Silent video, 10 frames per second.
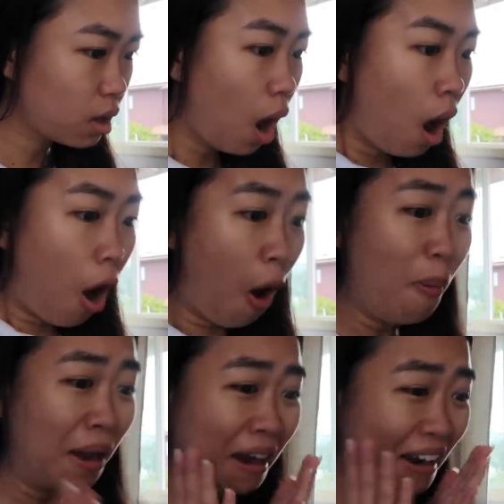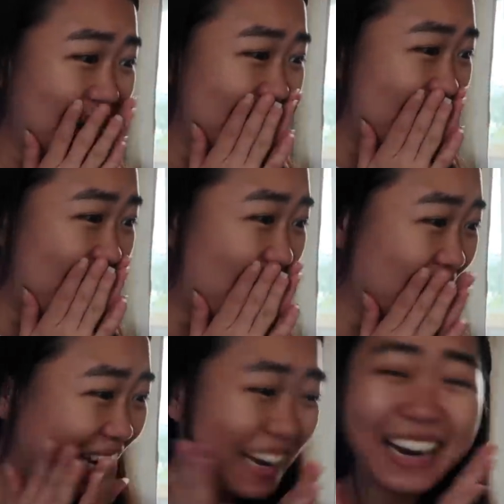Oh my god,
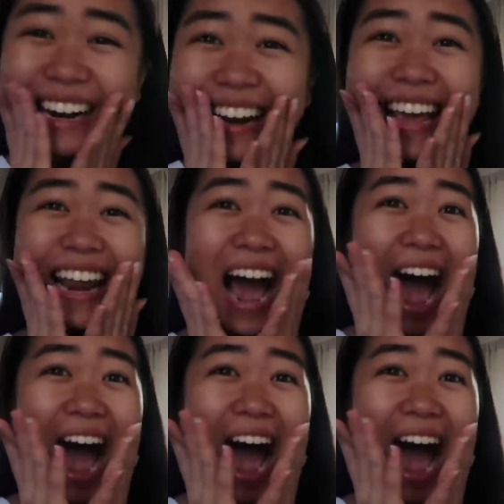I got it.